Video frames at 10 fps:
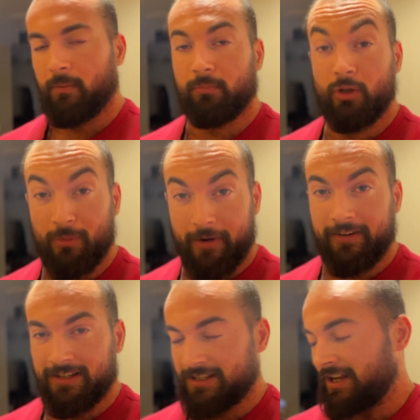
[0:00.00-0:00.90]

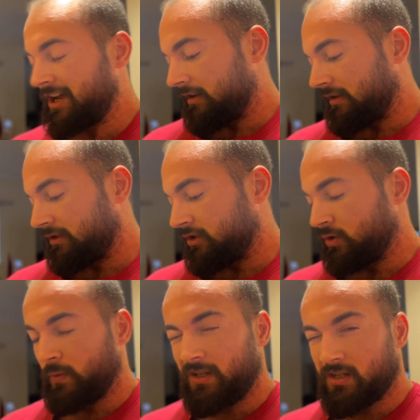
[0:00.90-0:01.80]
blueberries 2
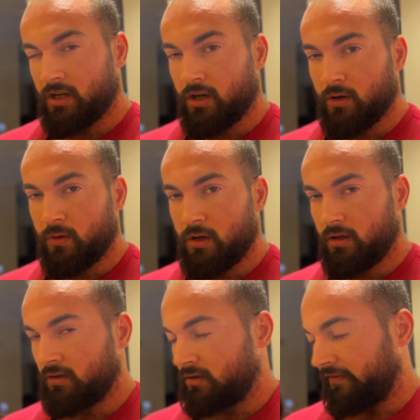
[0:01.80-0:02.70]
weeks ago
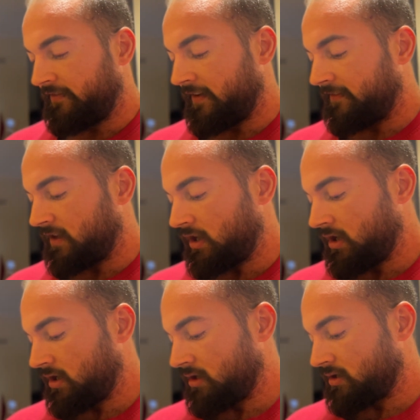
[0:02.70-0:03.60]
to 50,
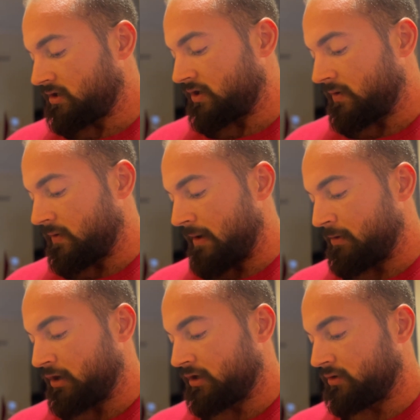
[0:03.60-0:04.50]
so I'm
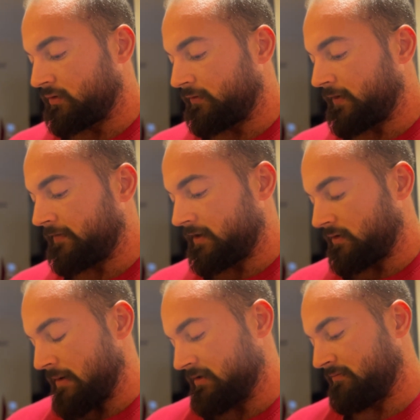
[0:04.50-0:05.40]
gonna do 50
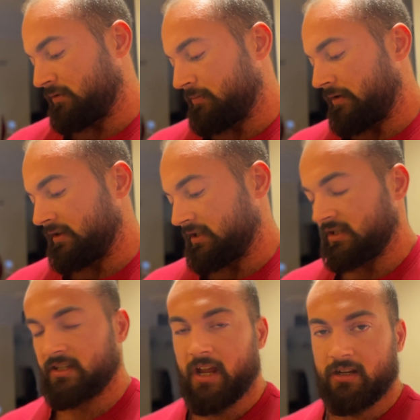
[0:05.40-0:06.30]
grams of blueberries
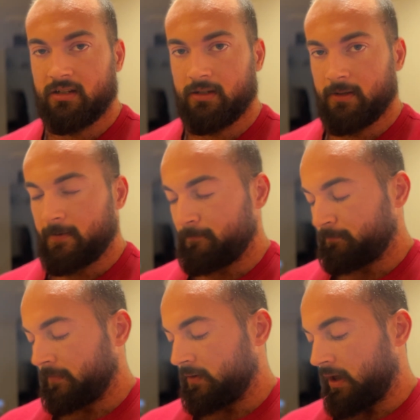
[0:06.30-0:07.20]
instead.
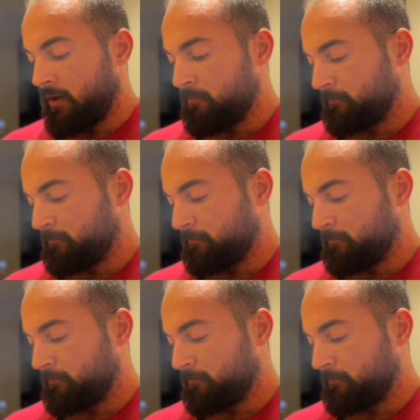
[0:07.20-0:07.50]
Okay,